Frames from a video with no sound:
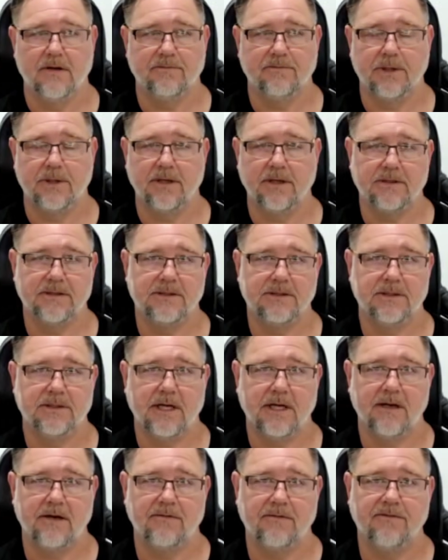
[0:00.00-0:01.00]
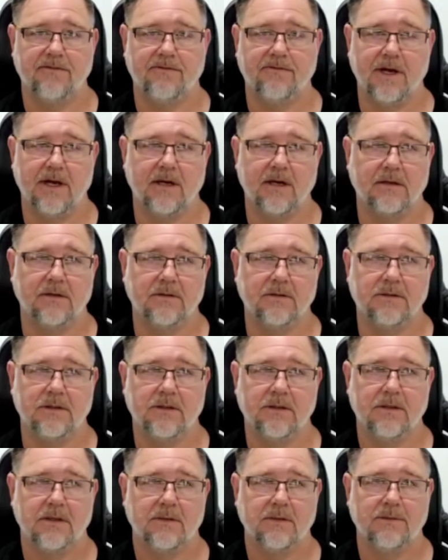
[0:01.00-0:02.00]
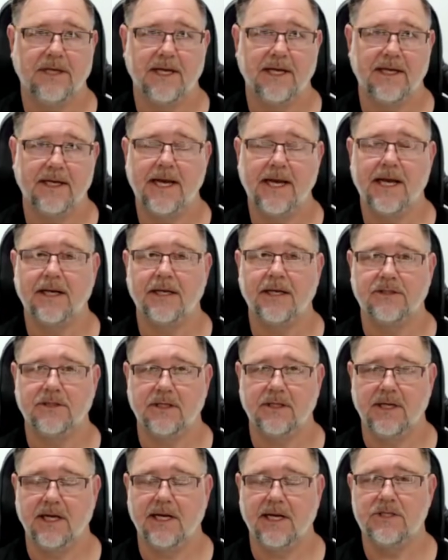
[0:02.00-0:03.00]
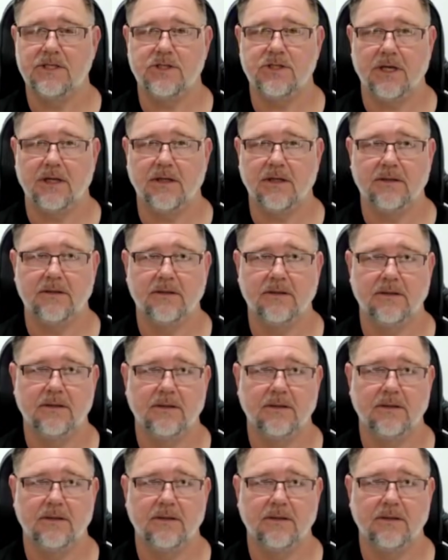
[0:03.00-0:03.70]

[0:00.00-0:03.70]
blokes that have found getting out into nature,